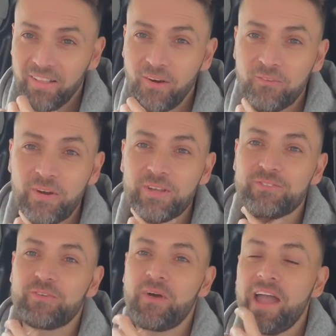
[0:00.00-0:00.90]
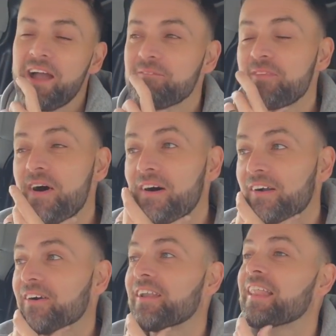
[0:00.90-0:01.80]
lot worse for wear, I'm
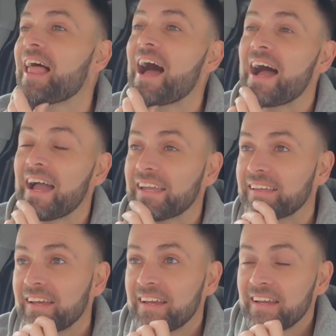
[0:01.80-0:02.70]
not going to lie.